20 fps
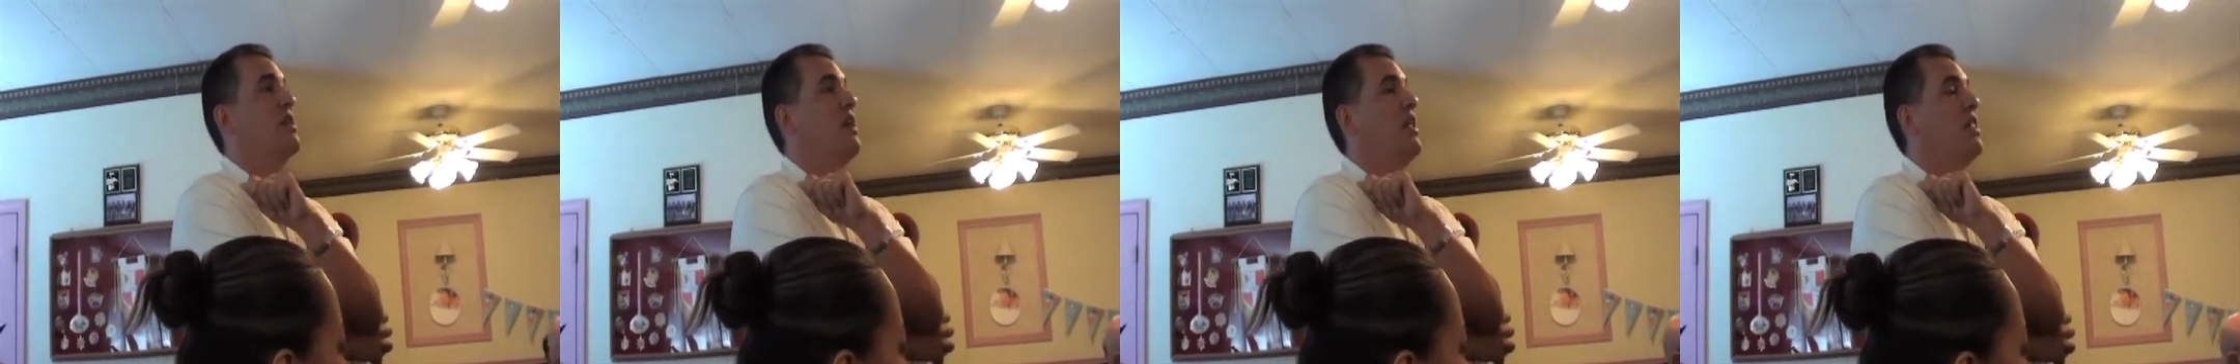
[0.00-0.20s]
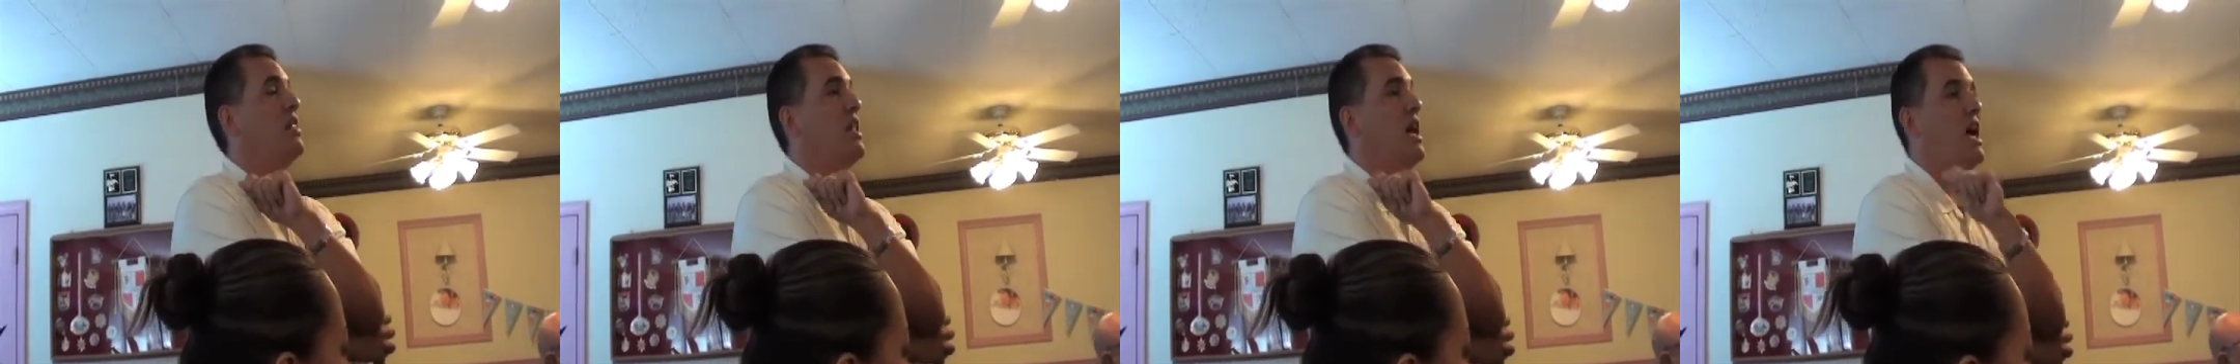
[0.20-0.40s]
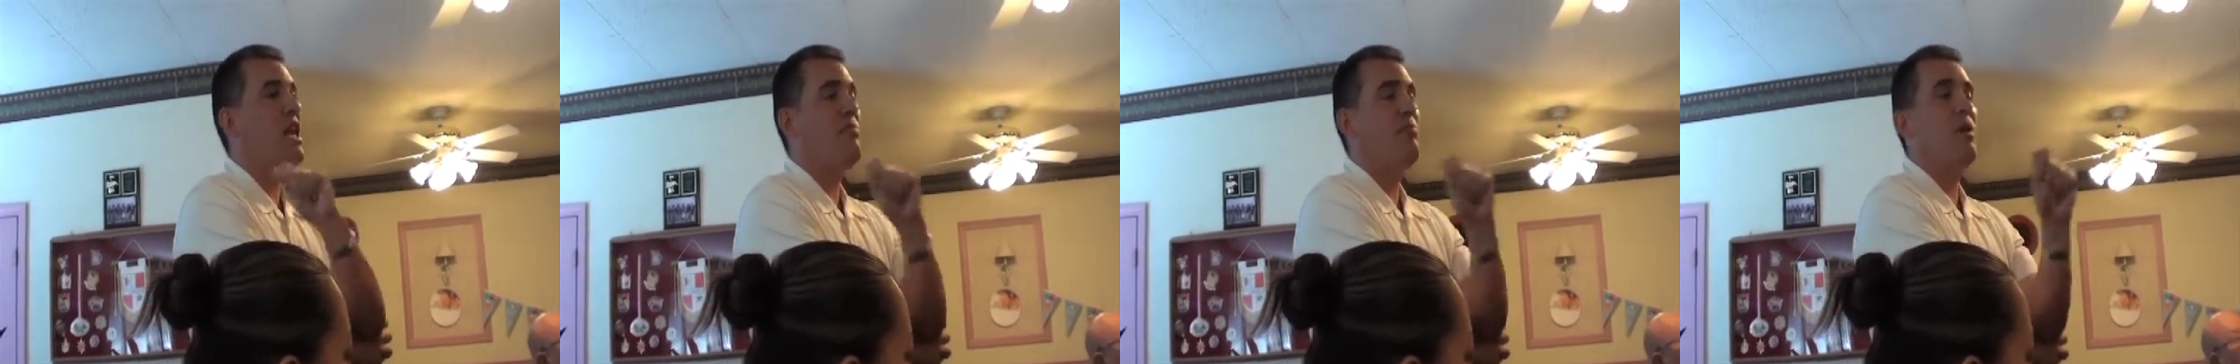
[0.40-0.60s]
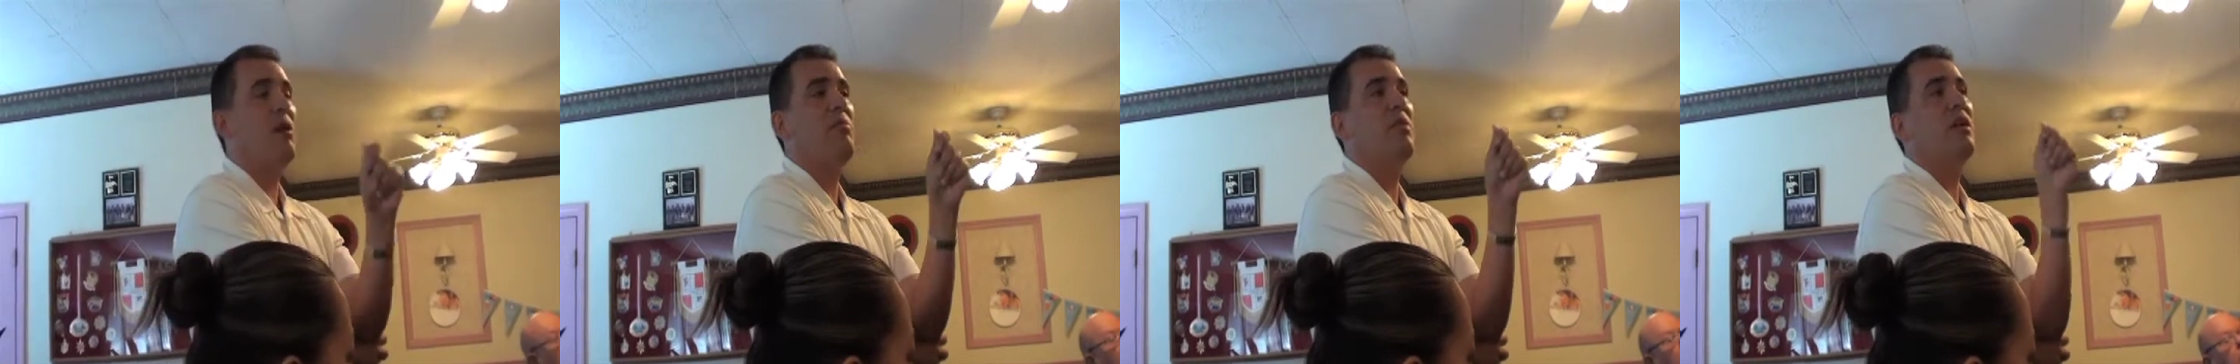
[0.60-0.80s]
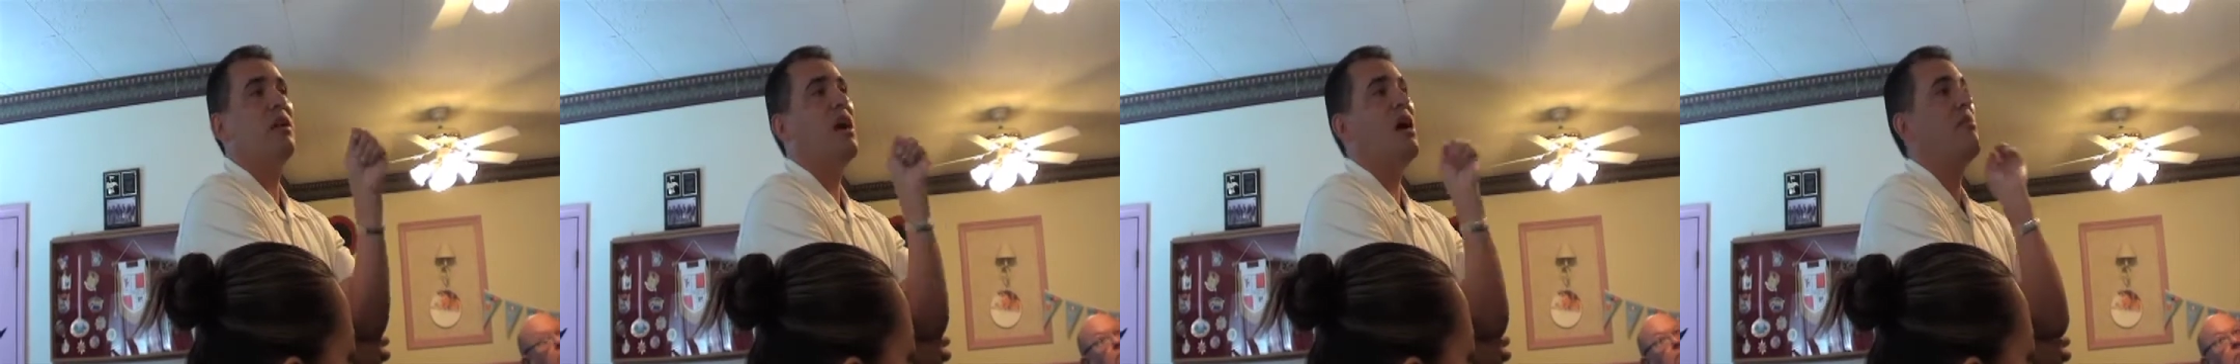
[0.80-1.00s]
a lot of
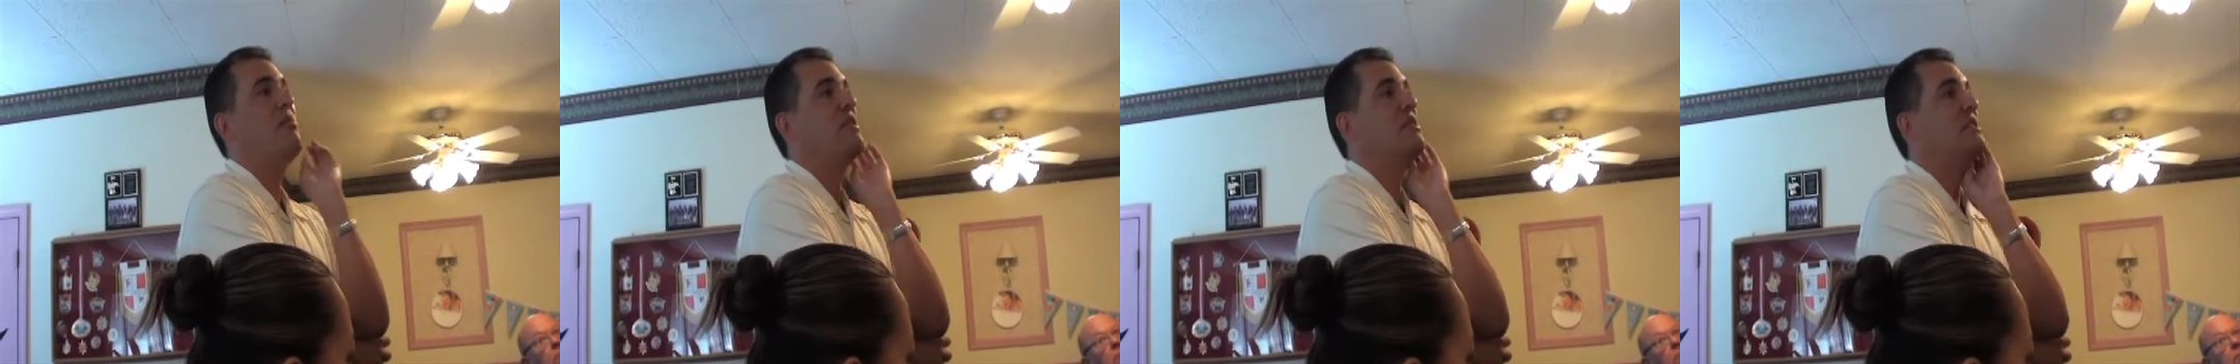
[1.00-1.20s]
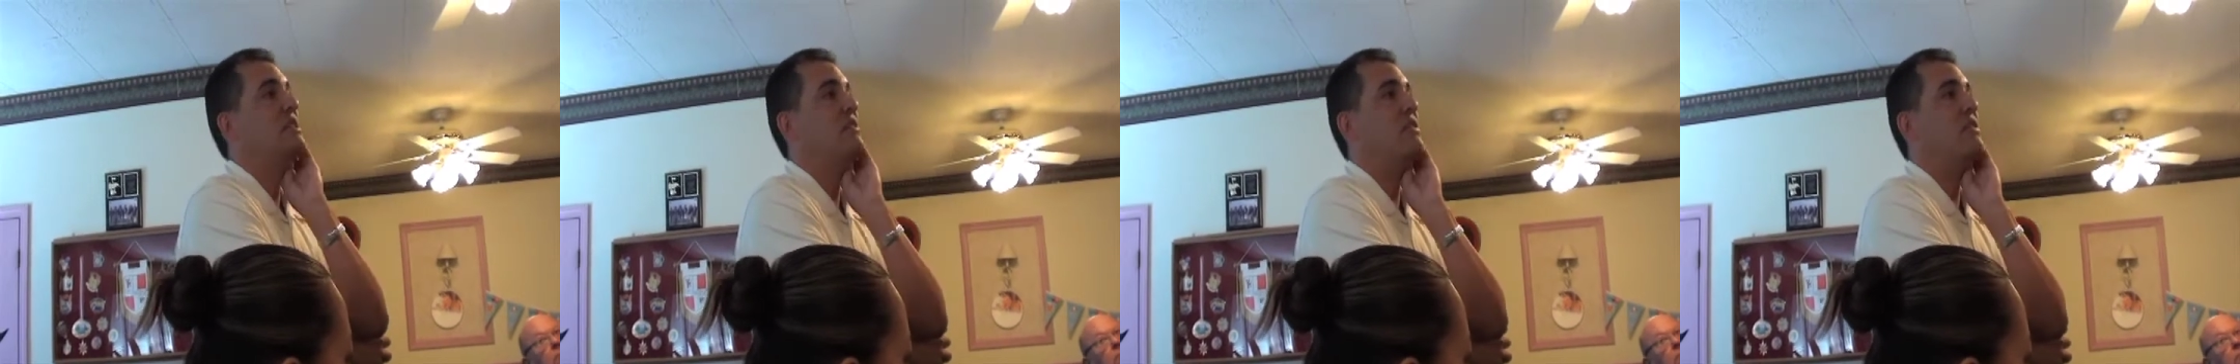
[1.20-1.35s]
public comments